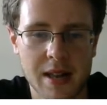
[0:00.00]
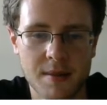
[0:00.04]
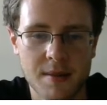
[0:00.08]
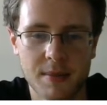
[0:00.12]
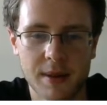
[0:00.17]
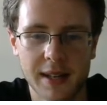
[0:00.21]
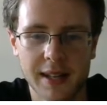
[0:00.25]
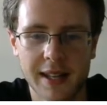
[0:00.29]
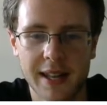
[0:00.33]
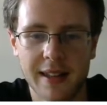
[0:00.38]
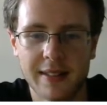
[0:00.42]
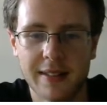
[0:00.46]

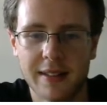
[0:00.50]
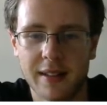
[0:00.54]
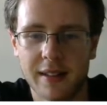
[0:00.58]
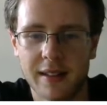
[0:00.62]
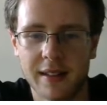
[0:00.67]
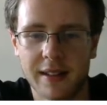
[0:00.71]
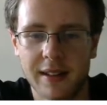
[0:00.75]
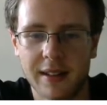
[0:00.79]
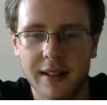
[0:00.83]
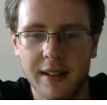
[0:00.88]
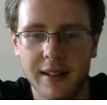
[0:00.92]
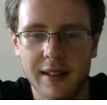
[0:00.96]
But again,
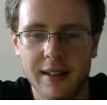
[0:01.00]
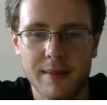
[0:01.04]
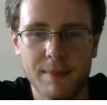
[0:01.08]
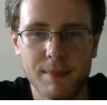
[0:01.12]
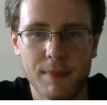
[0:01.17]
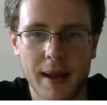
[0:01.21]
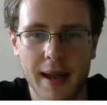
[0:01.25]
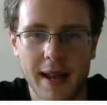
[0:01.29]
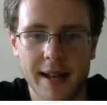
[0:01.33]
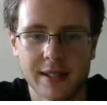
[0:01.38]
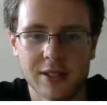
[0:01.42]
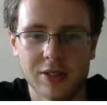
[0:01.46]
the
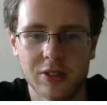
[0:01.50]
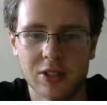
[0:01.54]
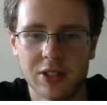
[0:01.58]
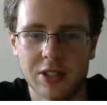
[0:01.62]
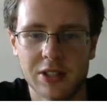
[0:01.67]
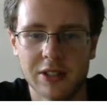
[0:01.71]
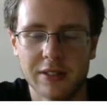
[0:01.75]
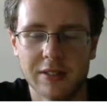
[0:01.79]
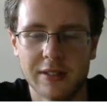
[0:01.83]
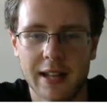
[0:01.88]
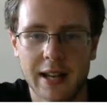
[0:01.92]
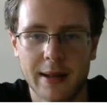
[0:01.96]
impacts are
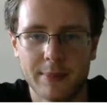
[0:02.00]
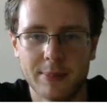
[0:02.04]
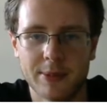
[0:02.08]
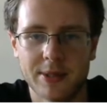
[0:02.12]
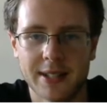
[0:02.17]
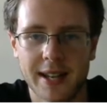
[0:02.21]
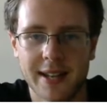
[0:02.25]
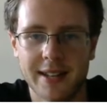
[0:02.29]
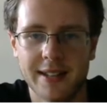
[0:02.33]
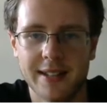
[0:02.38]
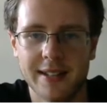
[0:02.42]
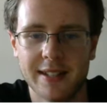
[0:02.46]
still
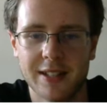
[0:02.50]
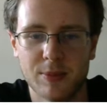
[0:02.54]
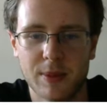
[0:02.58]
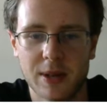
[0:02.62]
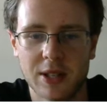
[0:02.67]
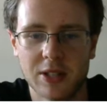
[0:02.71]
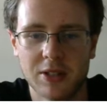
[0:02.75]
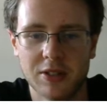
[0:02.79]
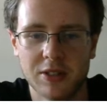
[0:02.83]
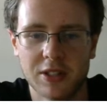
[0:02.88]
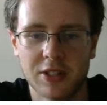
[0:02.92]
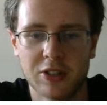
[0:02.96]
lopsided,
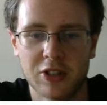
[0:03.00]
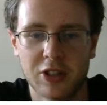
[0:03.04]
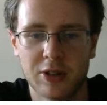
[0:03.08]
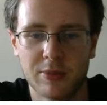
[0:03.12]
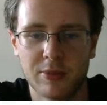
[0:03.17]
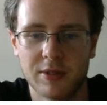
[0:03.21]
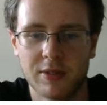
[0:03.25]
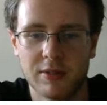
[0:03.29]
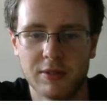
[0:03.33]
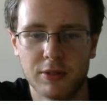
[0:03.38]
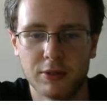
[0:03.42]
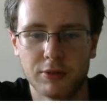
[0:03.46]
especially in
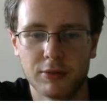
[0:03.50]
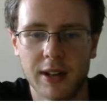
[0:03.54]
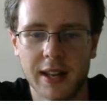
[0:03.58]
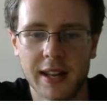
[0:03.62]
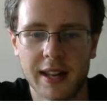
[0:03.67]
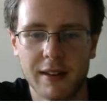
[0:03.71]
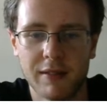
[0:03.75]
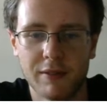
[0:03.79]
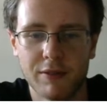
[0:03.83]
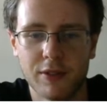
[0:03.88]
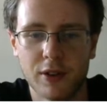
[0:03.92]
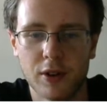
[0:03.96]
terms of the
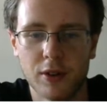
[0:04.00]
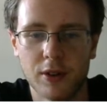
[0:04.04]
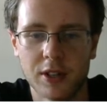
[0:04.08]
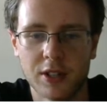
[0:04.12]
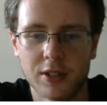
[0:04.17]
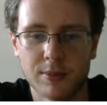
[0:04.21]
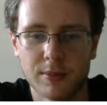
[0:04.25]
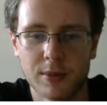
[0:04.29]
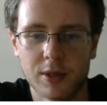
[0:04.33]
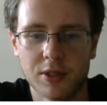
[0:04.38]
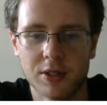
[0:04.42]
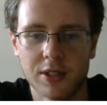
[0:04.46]
rain,
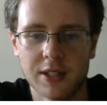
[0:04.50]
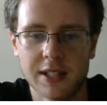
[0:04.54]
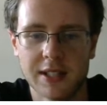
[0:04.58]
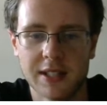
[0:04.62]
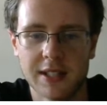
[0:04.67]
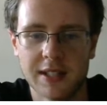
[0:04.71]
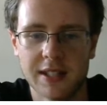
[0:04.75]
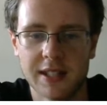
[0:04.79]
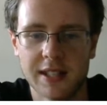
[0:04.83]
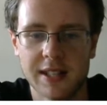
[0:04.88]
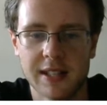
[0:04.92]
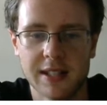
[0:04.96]
focused mostly
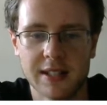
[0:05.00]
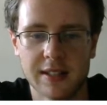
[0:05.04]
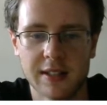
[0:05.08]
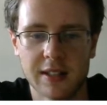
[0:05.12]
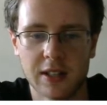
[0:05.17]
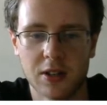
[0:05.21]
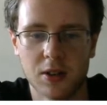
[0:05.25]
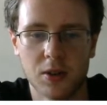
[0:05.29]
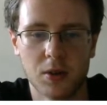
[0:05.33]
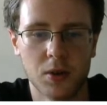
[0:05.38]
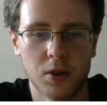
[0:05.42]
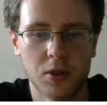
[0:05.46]
to the east of
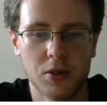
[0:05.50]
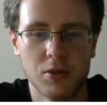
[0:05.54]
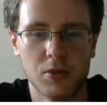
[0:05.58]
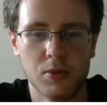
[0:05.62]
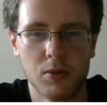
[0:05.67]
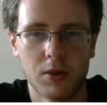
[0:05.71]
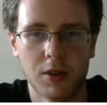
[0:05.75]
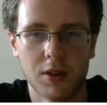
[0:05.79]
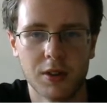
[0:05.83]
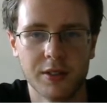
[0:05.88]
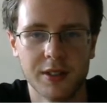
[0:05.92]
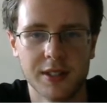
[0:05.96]
the core.
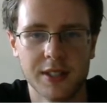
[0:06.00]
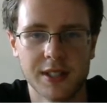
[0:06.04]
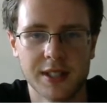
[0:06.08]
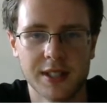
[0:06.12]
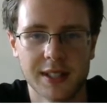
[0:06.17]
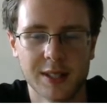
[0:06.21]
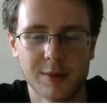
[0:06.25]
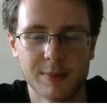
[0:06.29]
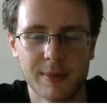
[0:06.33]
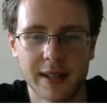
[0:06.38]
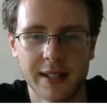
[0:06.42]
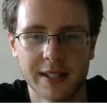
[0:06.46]
New Orleans
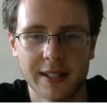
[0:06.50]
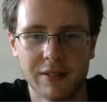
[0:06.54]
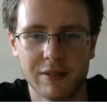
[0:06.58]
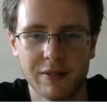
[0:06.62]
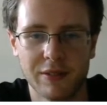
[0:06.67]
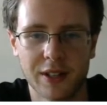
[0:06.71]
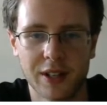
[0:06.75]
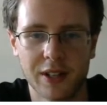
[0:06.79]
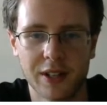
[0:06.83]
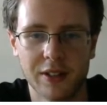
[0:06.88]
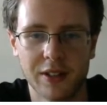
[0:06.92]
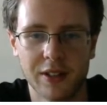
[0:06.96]
expecting
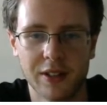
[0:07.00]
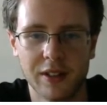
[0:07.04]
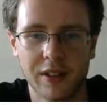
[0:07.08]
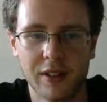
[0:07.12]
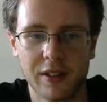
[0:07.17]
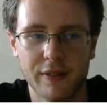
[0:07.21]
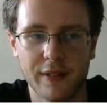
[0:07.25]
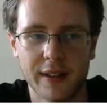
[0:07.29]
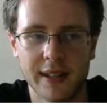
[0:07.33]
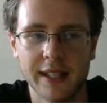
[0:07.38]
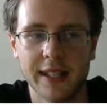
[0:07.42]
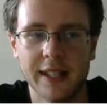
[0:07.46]
very little,
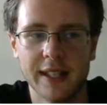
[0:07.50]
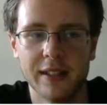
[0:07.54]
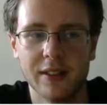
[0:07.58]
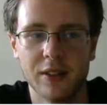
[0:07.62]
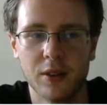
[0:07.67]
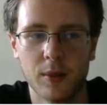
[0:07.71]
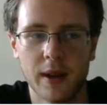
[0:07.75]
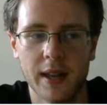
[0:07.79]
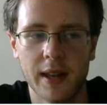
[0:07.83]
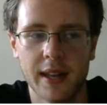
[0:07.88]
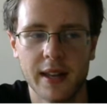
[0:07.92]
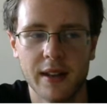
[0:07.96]
if any, in
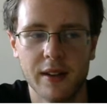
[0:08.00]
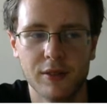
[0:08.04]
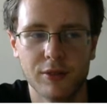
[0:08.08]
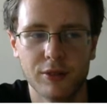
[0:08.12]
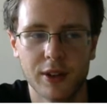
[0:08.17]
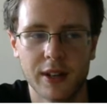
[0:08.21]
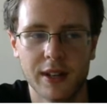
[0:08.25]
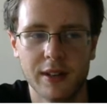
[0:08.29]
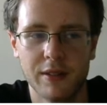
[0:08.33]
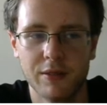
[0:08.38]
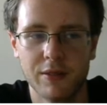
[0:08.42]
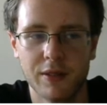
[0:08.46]
the way of
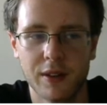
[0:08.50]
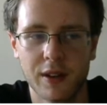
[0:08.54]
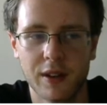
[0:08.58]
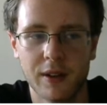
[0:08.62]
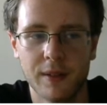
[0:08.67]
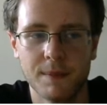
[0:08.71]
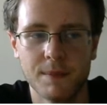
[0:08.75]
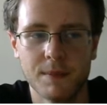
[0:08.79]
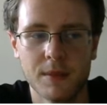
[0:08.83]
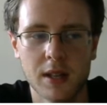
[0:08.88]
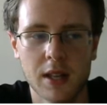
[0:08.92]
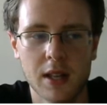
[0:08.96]

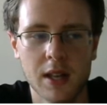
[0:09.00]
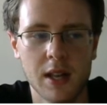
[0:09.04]
rainfall.